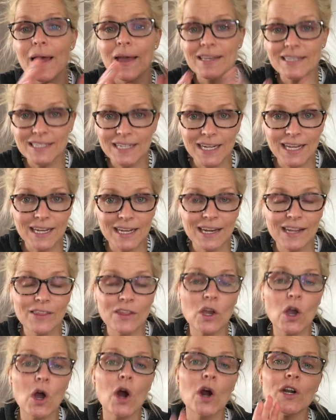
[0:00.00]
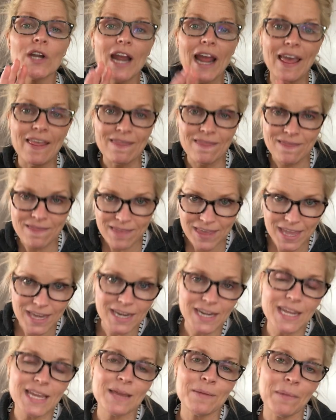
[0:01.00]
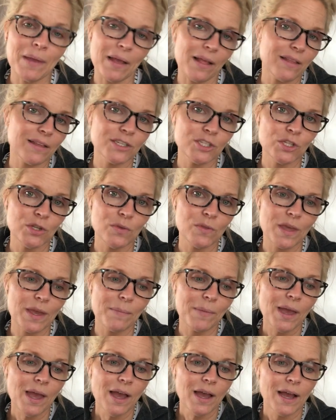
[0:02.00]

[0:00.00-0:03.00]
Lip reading: stick it in the cart, and then email it to them.